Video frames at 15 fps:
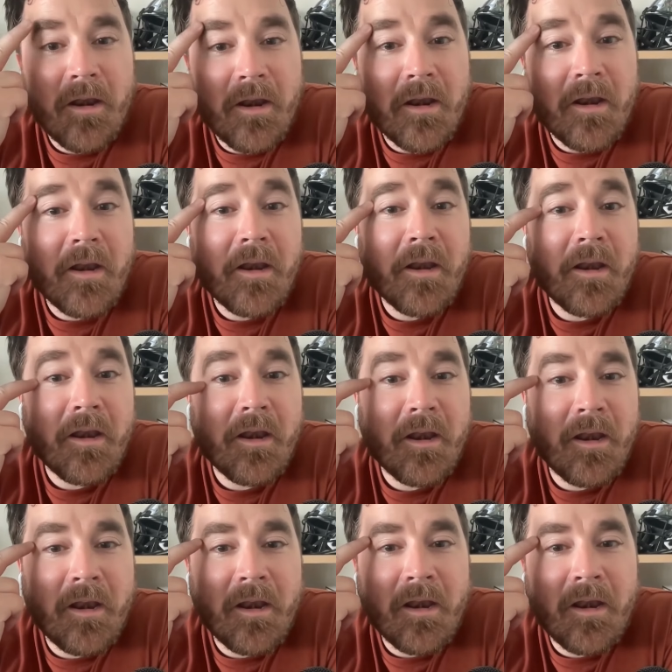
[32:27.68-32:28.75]

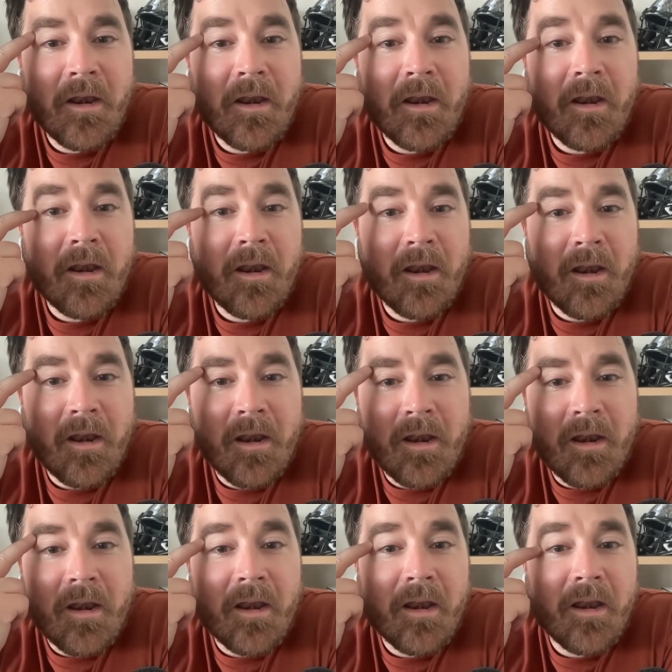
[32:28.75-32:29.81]

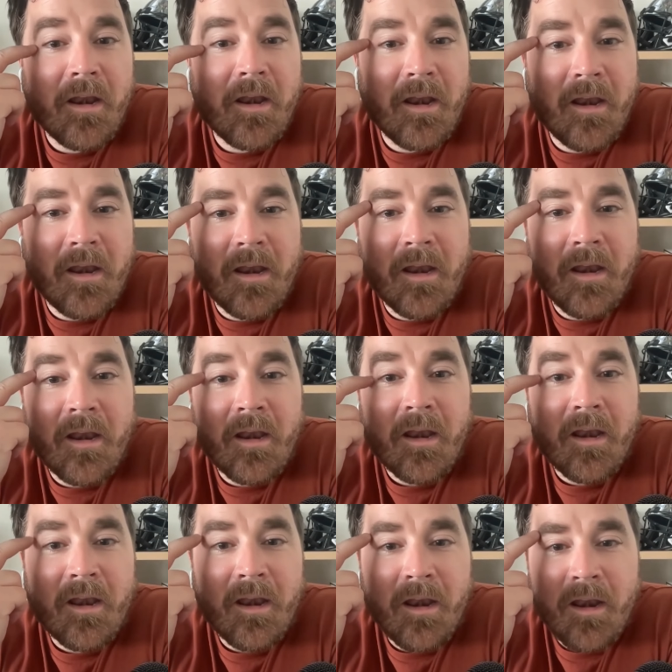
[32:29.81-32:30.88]

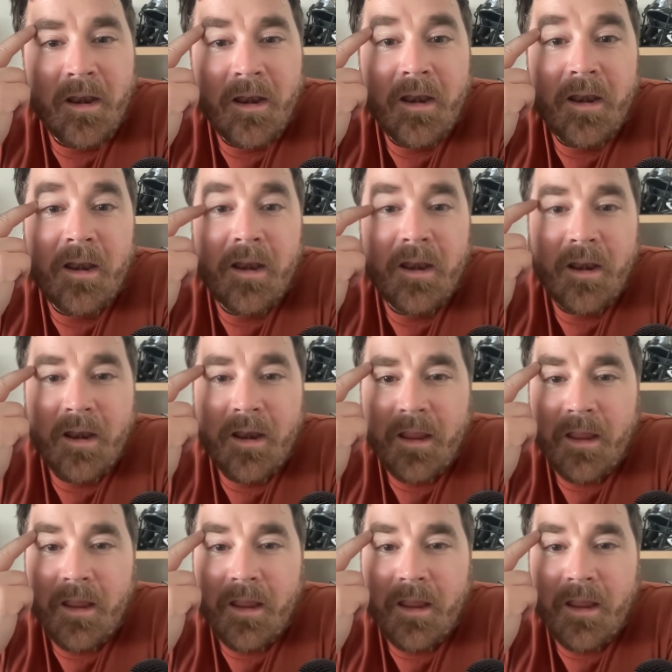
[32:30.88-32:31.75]
(not speaking)